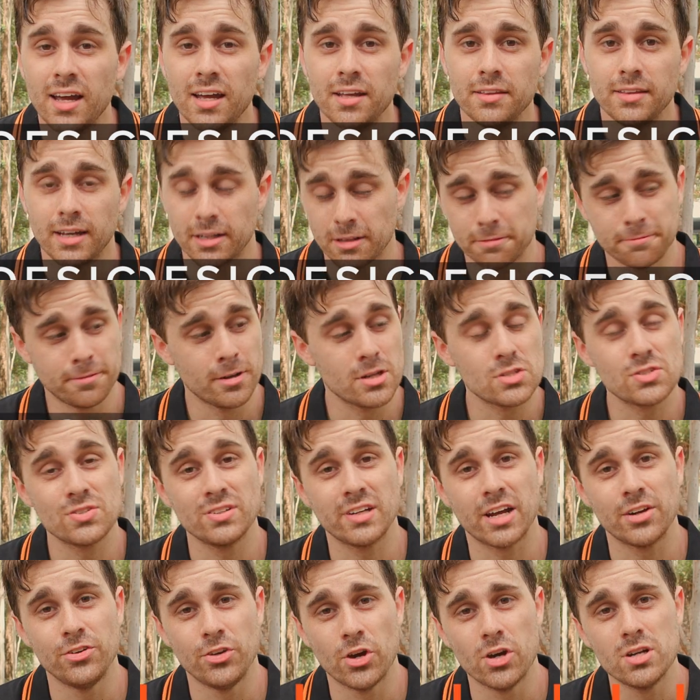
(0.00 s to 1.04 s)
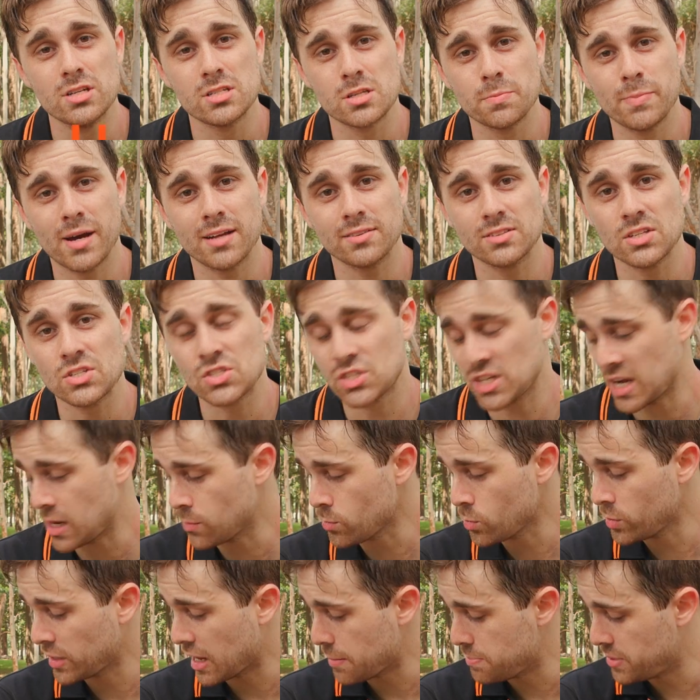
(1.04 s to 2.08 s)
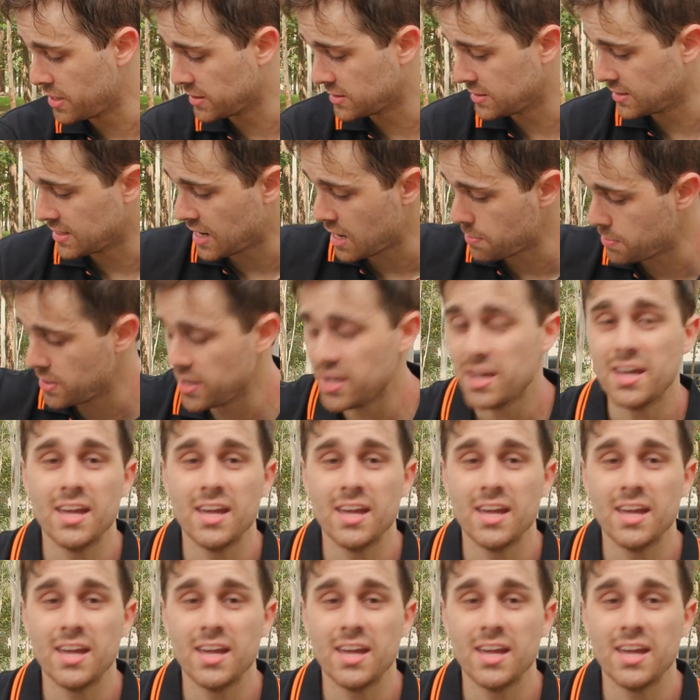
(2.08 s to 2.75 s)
Now the first thing I noticed about this camera when I picked it up,